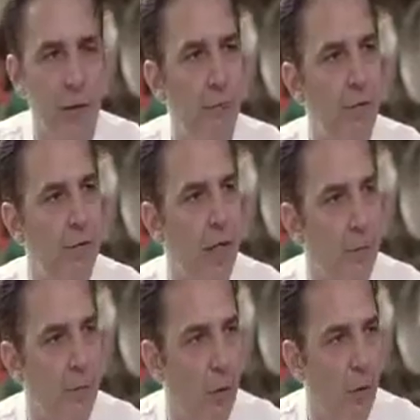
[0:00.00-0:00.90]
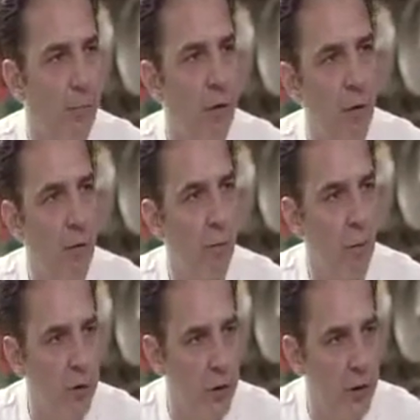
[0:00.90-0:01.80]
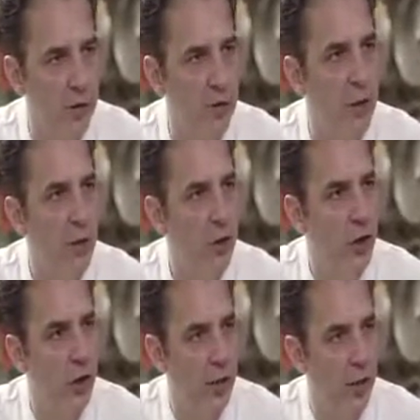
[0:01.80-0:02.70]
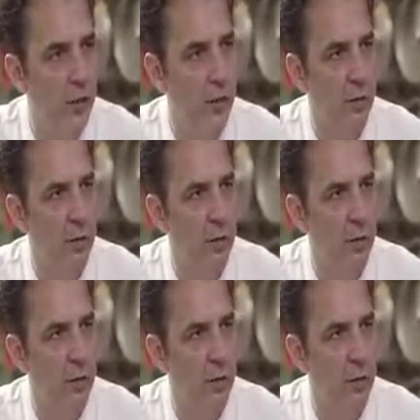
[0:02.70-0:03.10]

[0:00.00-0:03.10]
different types of proteins, chicken,